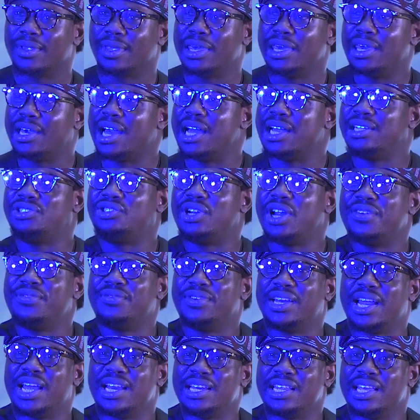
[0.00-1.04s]
He can drive
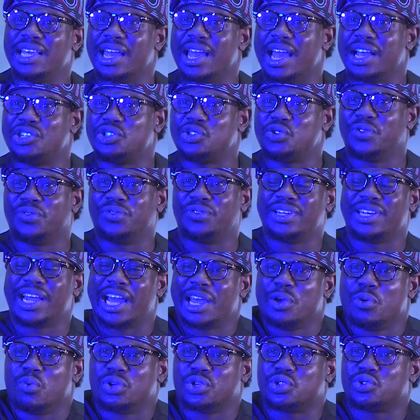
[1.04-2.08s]
in any SUV that
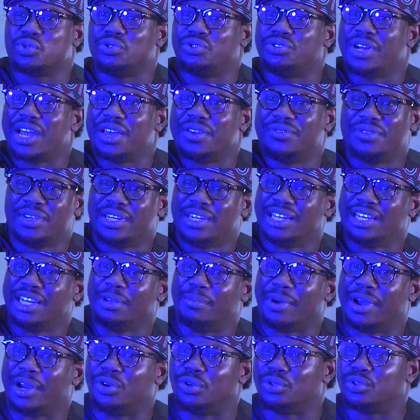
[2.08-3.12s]
he wants to drive in
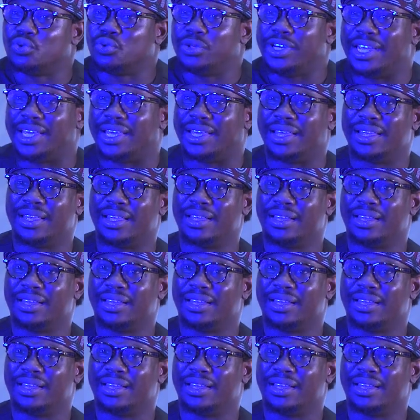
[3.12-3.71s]
Ibadan today.